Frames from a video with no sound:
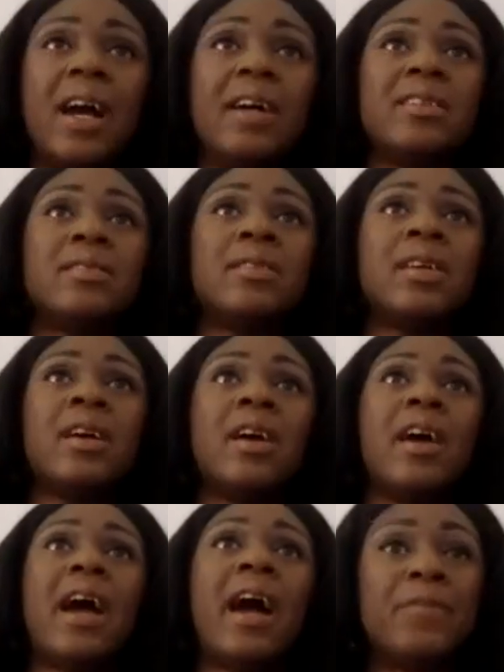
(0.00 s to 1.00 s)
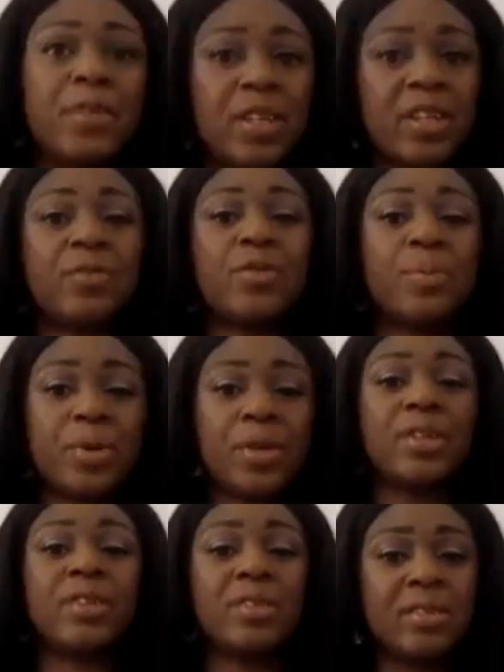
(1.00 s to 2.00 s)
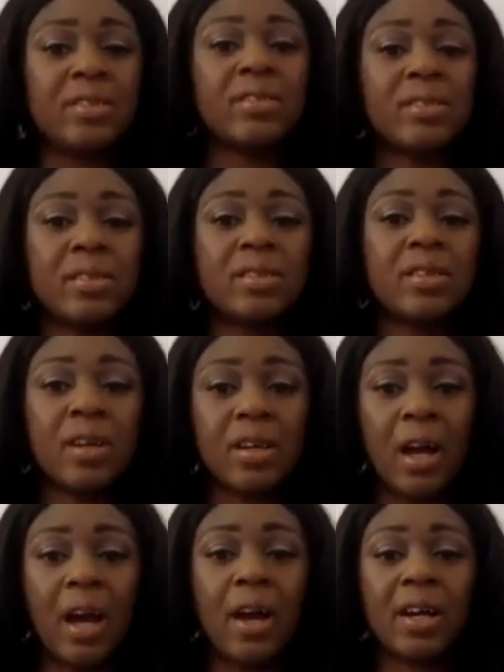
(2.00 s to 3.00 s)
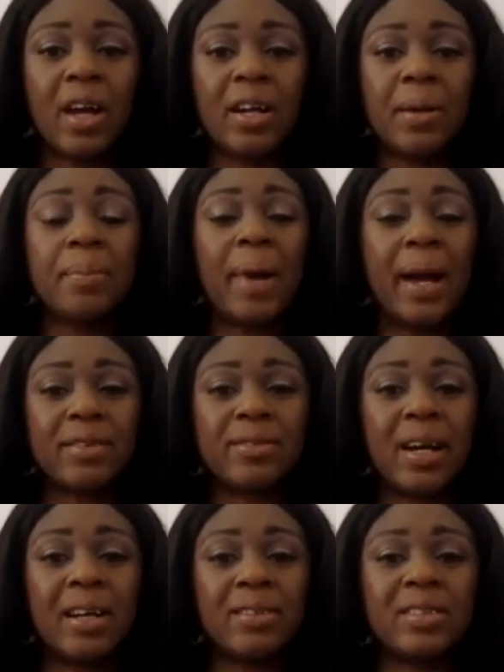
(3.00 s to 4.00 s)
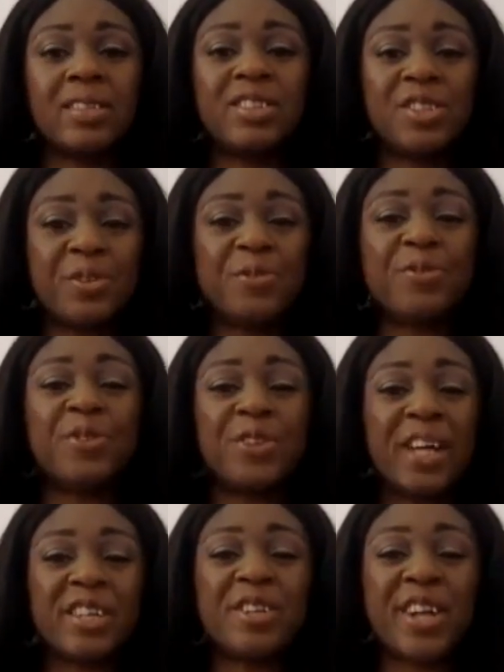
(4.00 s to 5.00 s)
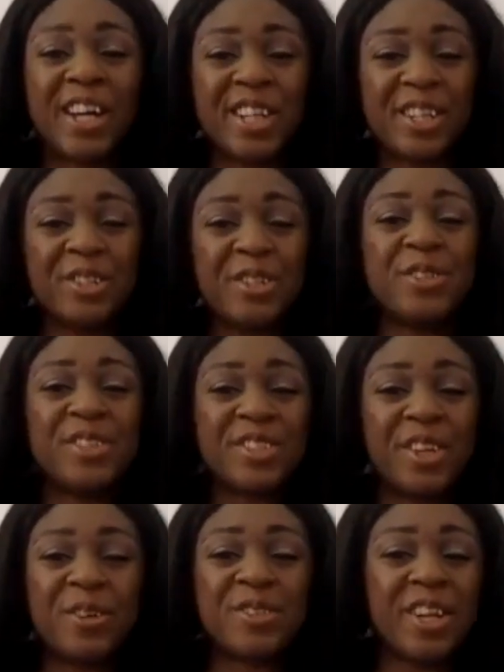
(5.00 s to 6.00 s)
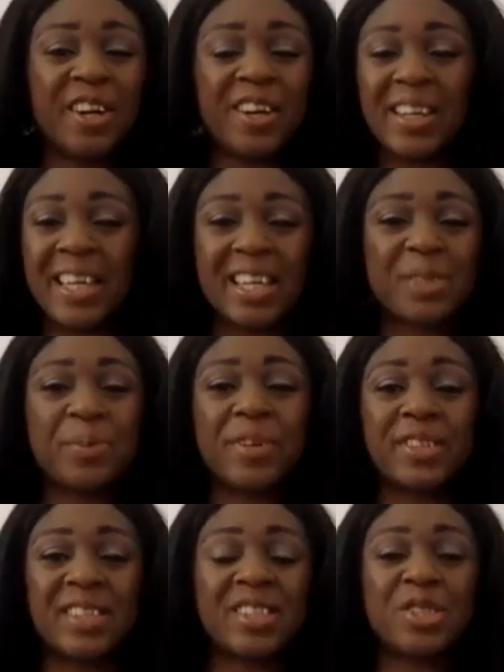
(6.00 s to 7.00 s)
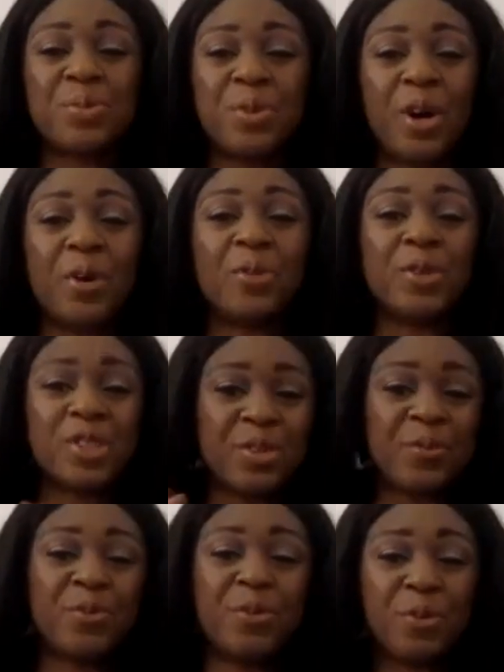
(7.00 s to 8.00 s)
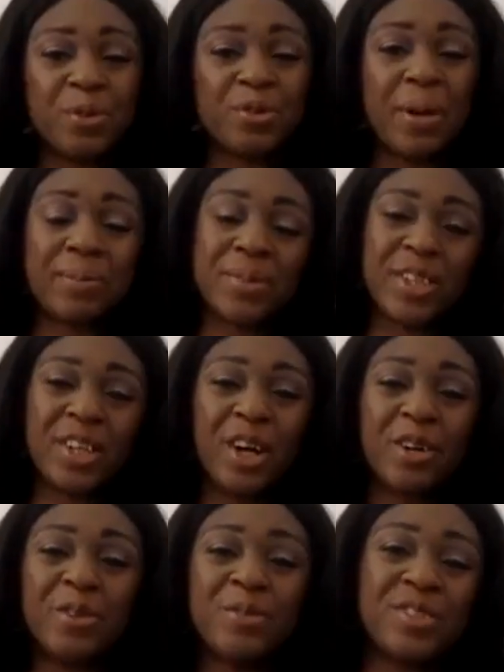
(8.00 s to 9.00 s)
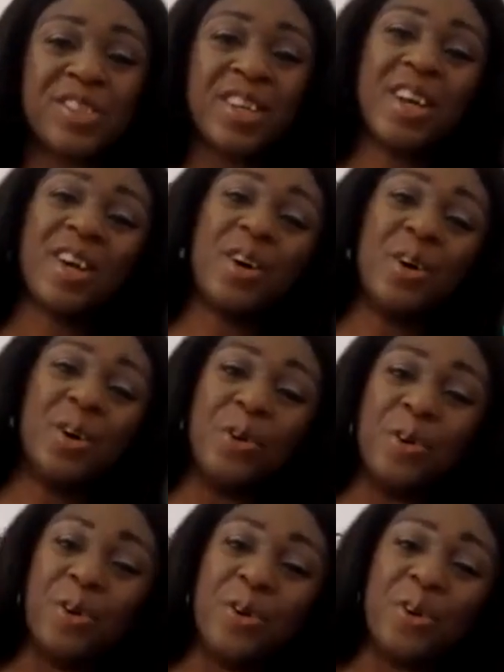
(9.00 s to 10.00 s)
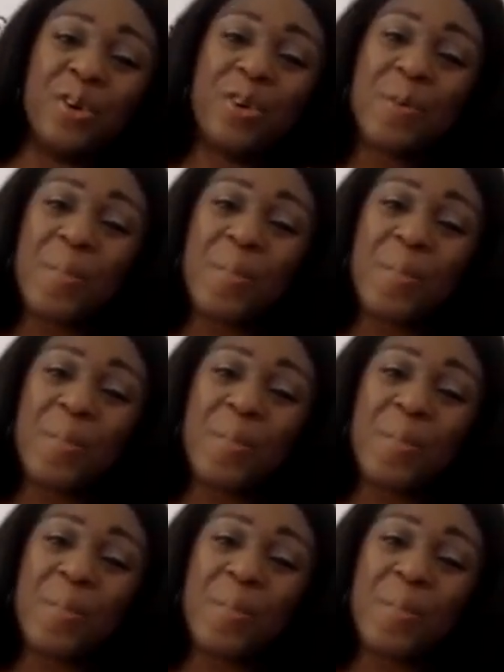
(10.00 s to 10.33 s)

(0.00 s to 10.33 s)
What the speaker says: And having a Caribbean kind of background, do you feel that you kind of use those early experiences as well, which informed Krept and Kones? Or